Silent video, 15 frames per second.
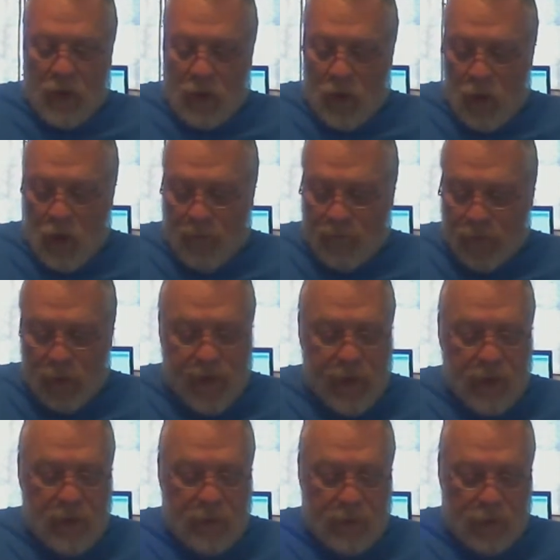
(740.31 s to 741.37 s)

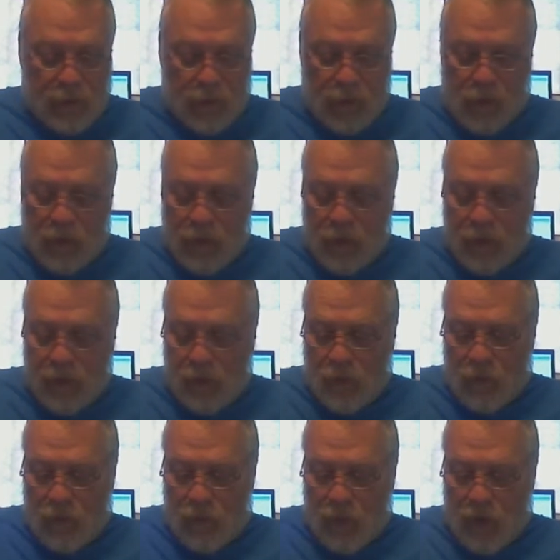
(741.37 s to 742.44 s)
Hopefully, the Lord
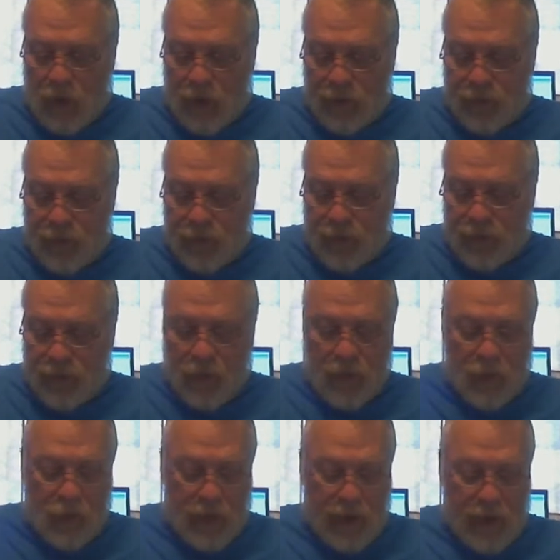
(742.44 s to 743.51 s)
will wash
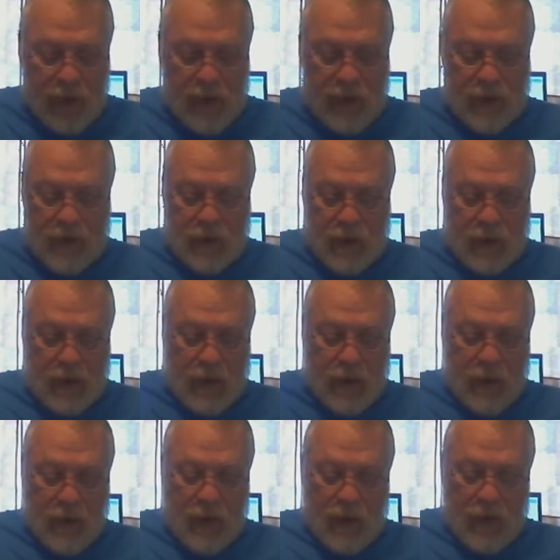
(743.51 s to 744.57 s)
away
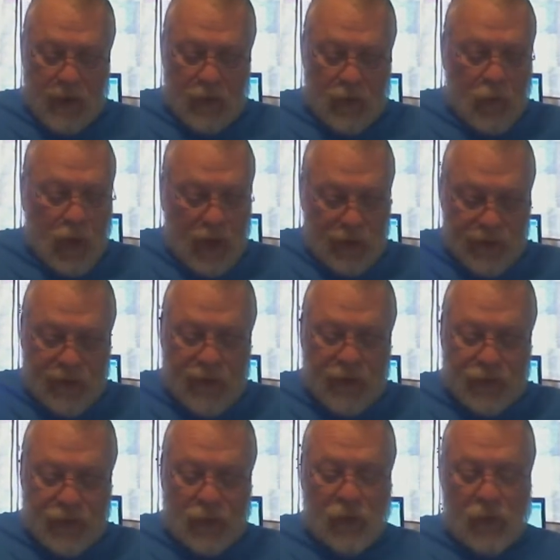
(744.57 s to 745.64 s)
or wash their
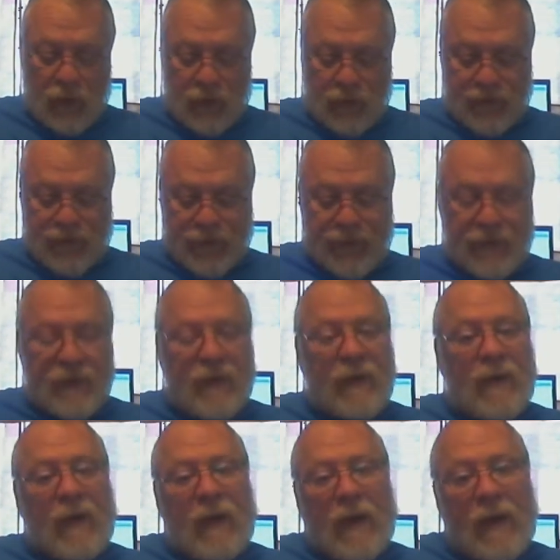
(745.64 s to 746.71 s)
souls
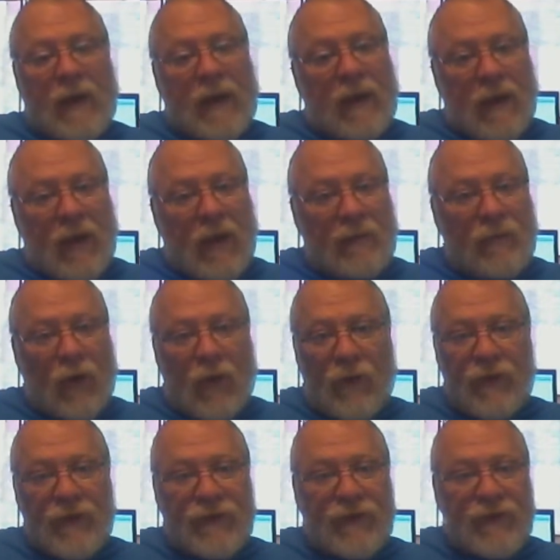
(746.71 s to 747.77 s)
of all
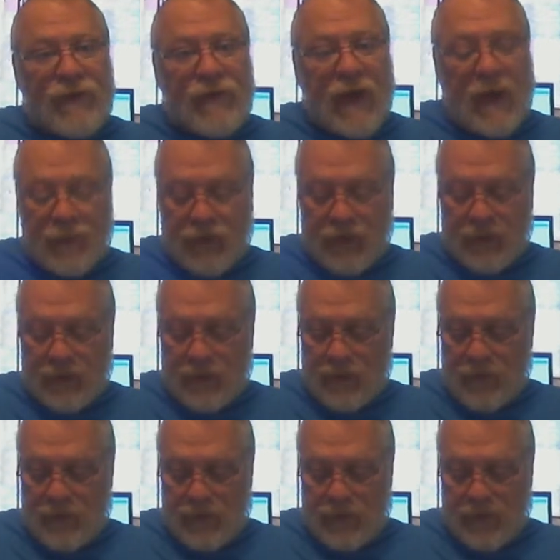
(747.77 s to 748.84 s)
this deception,
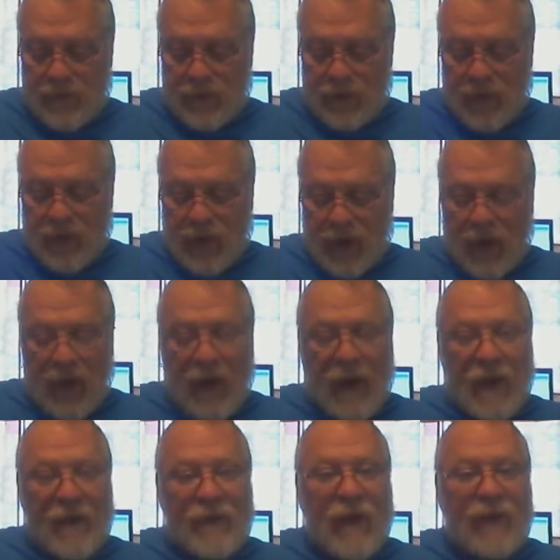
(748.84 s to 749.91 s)

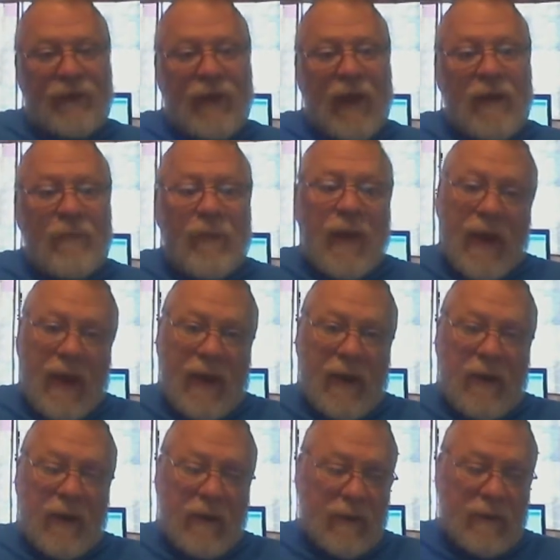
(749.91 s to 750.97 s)
that they may
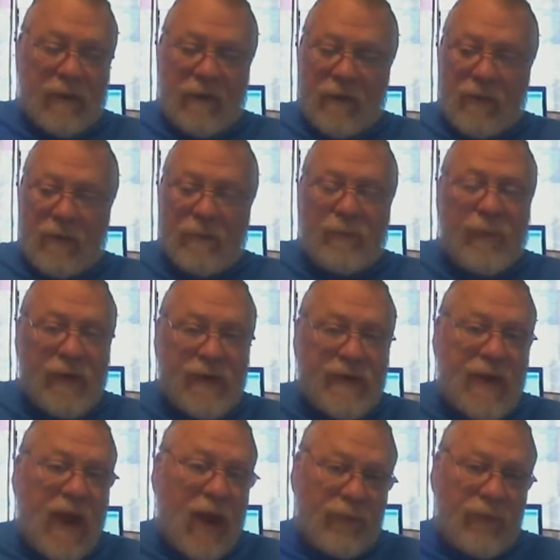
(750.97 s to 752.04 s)
be
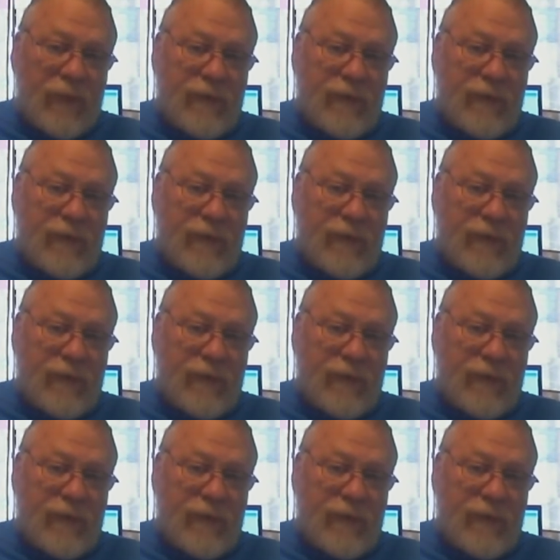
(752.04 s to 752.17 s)
salvaged.